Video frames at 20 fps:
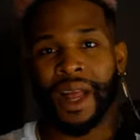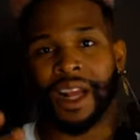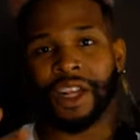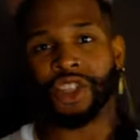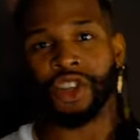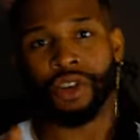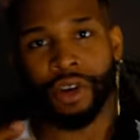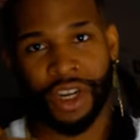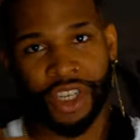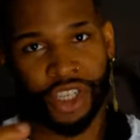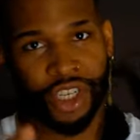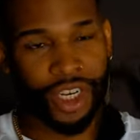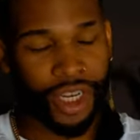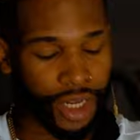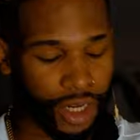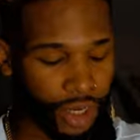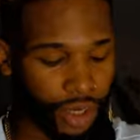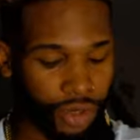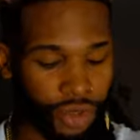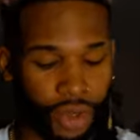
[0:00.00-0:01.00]
like
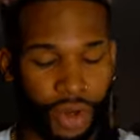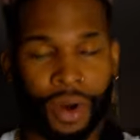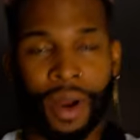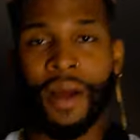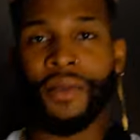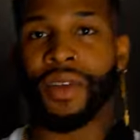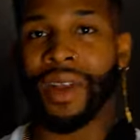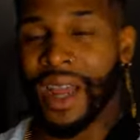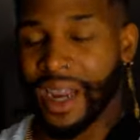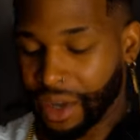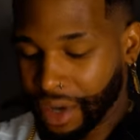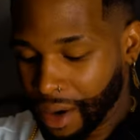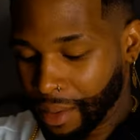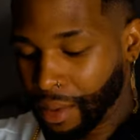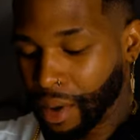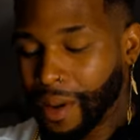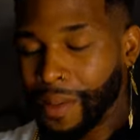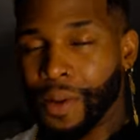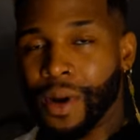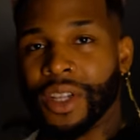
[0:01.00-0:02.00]
scrunchy, so you don't have to like
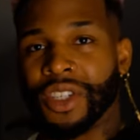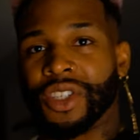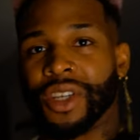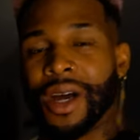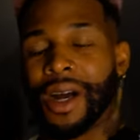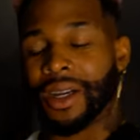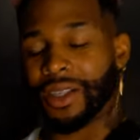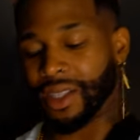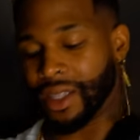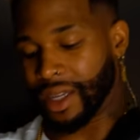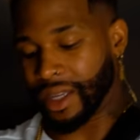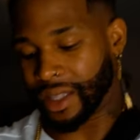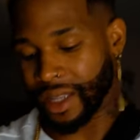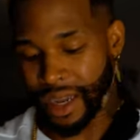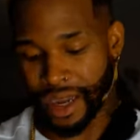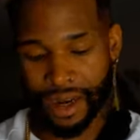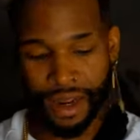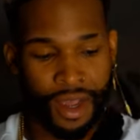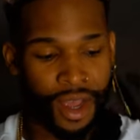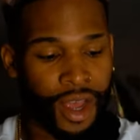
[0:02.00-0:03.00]
double up on socks to get
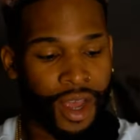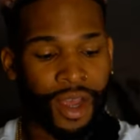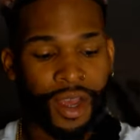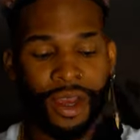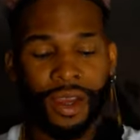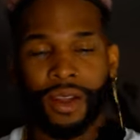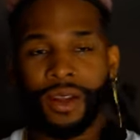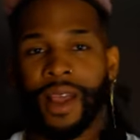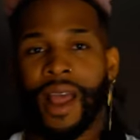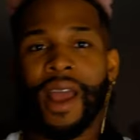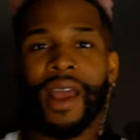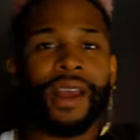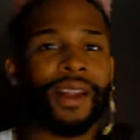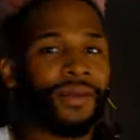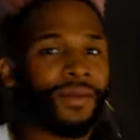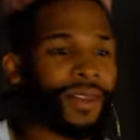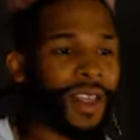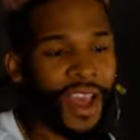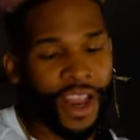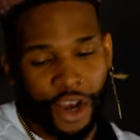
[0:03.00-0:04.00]
that, you know,
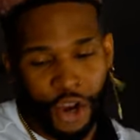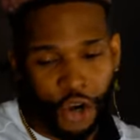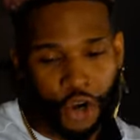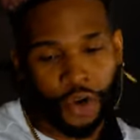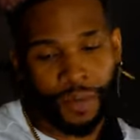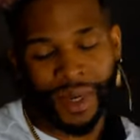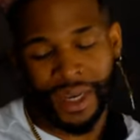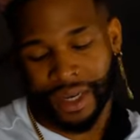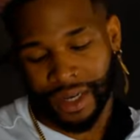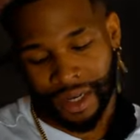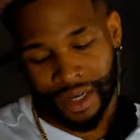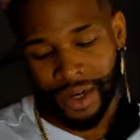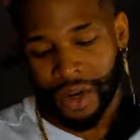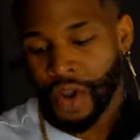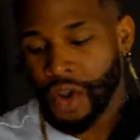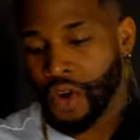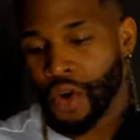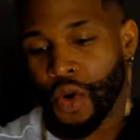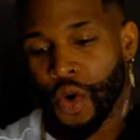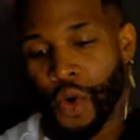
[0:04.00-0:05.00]
that urban
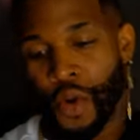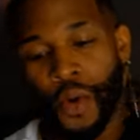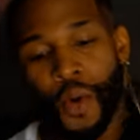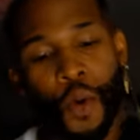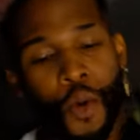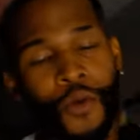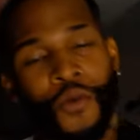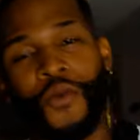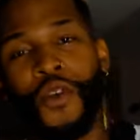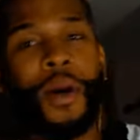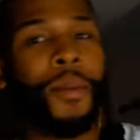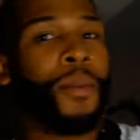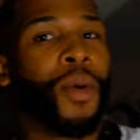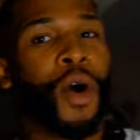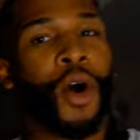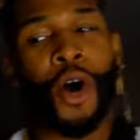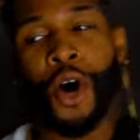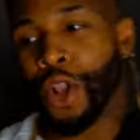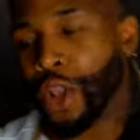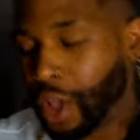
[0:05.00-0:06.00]
cool
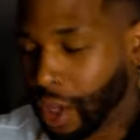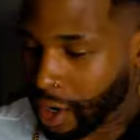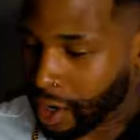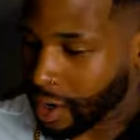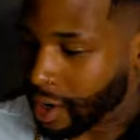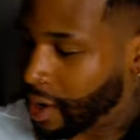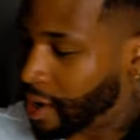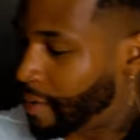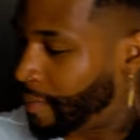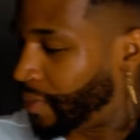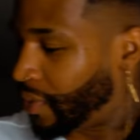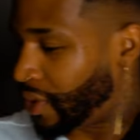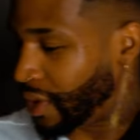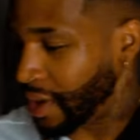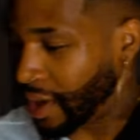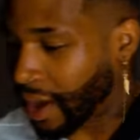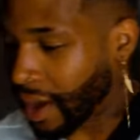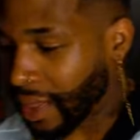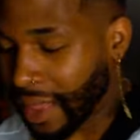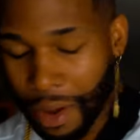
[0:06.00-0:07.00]
football look
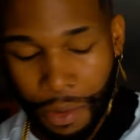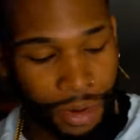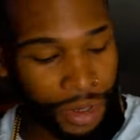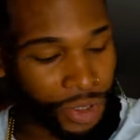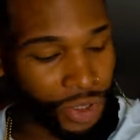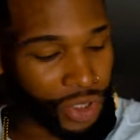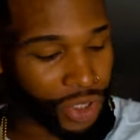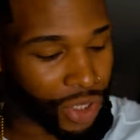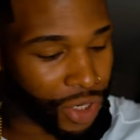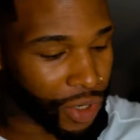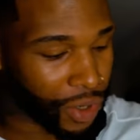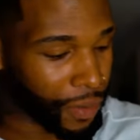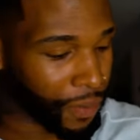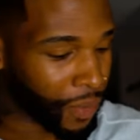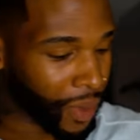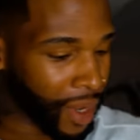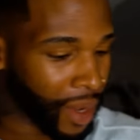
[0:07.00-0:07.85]
uh, that we used to do